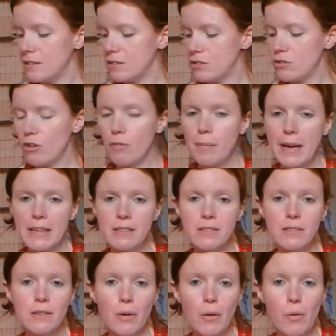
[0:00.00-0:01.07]
chalk
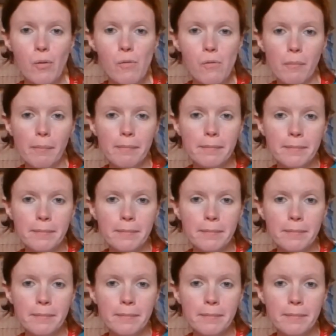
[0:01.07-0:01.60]
pastels at home,